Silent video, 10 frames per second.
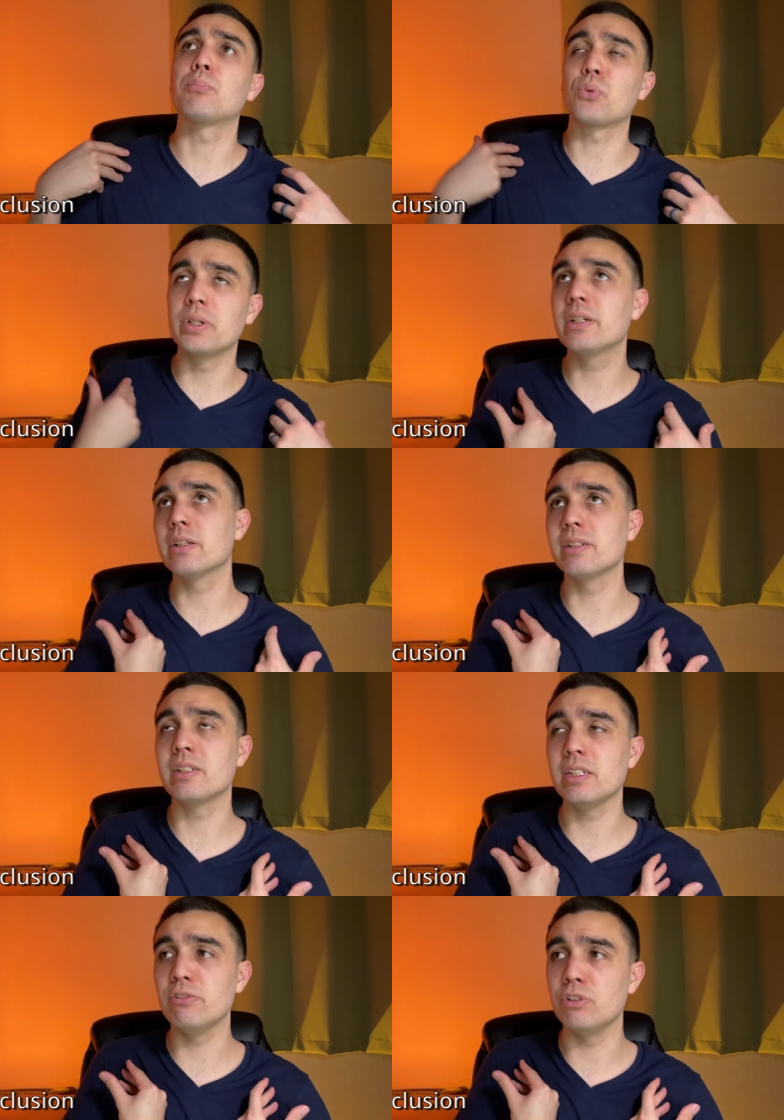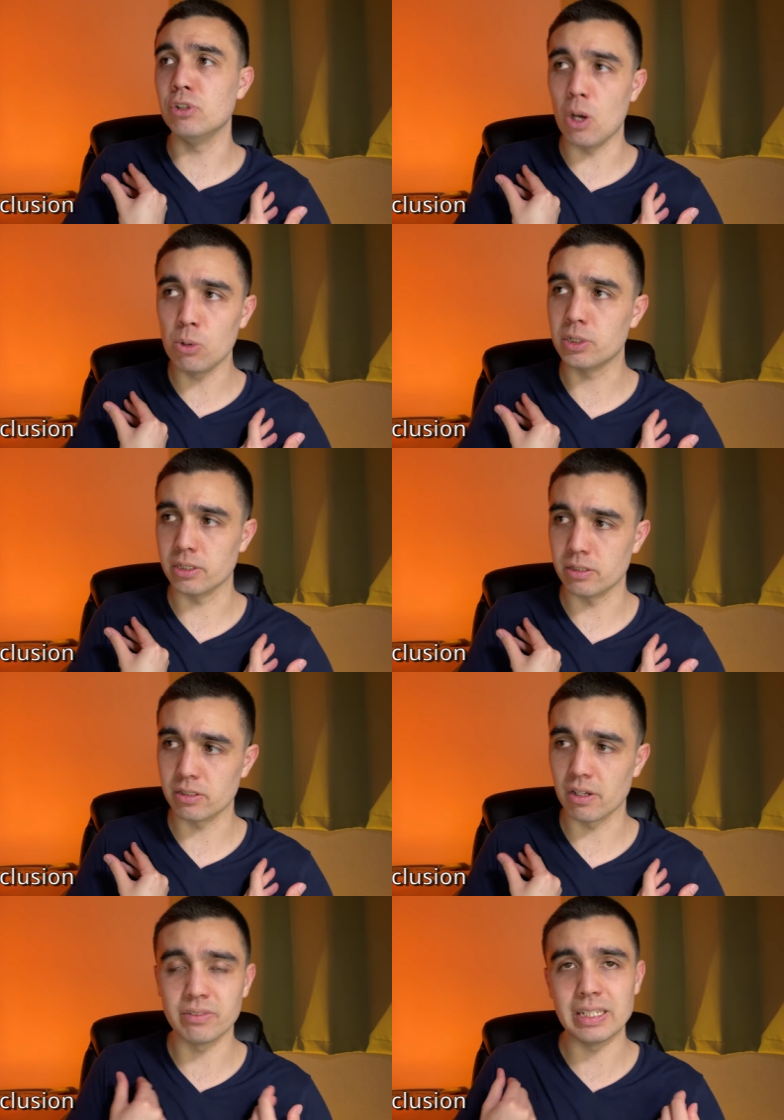preconceived notions
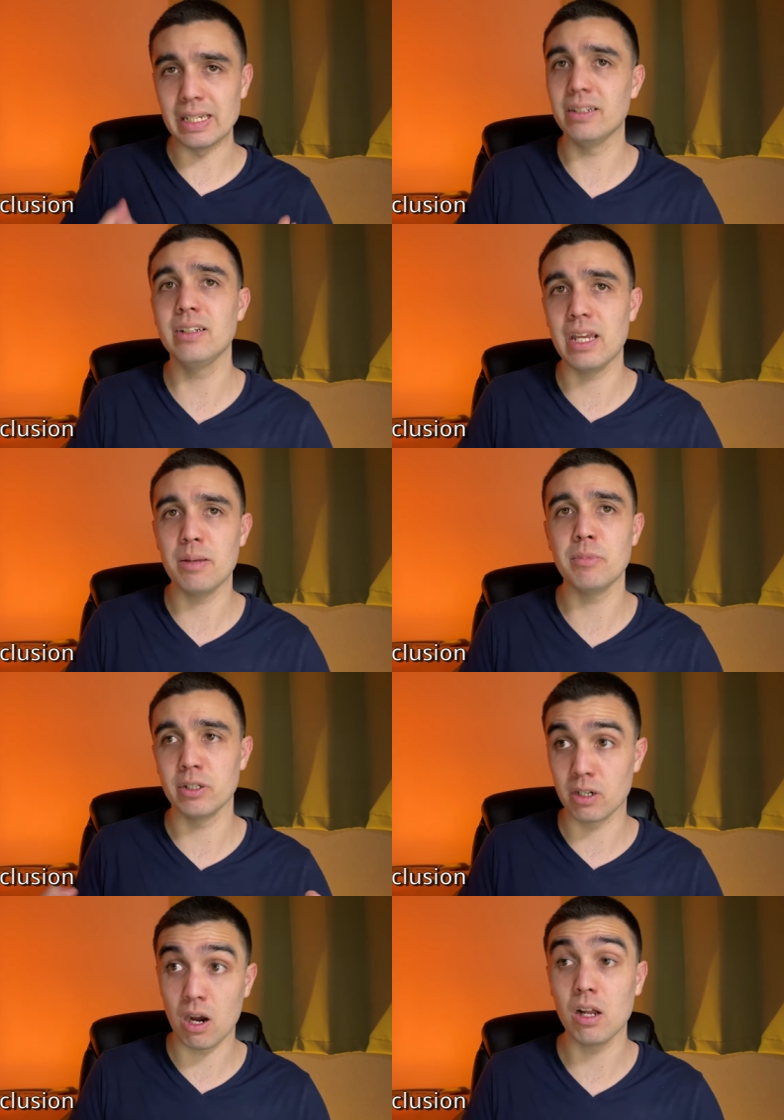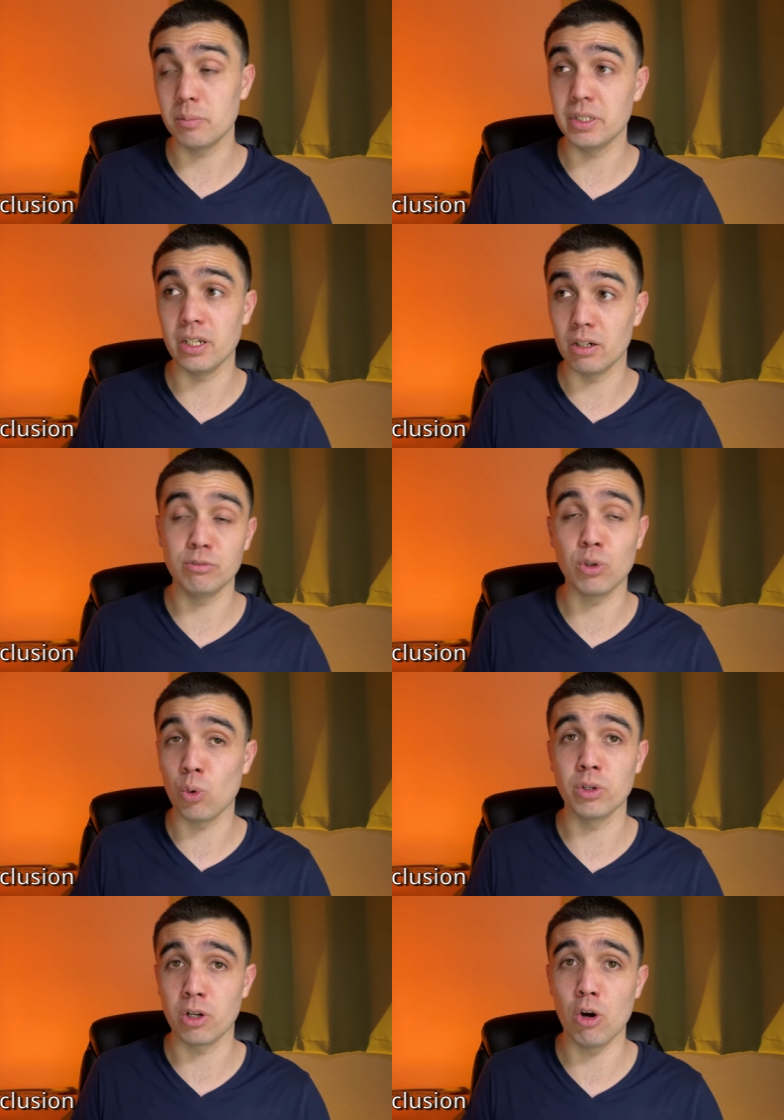of the in-game economy of
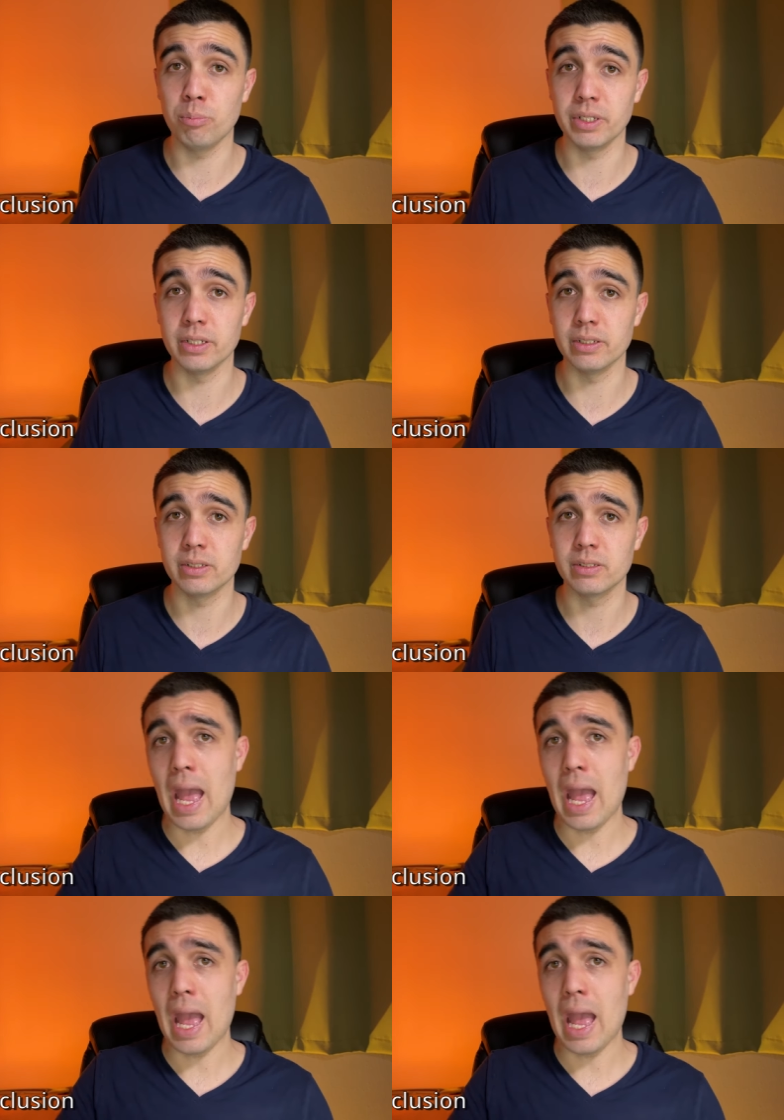Cornucopias.